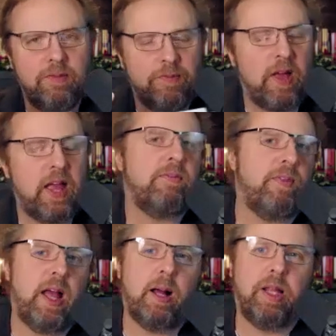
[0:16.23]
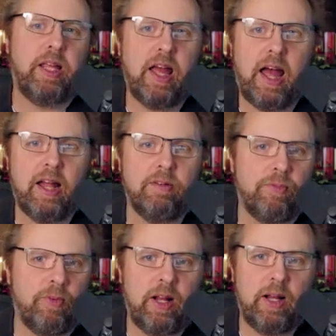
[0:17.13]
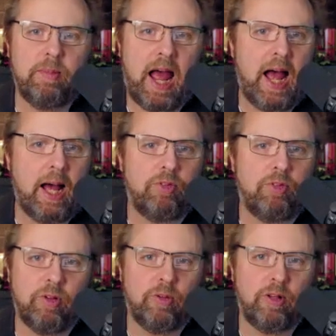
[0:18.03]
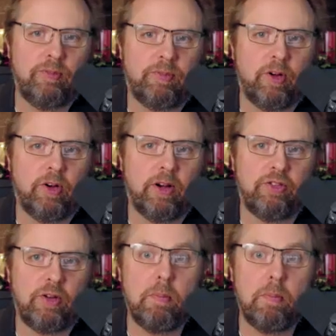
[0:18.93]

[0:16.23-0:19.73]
faith, family, and freedom to absolutely flourish.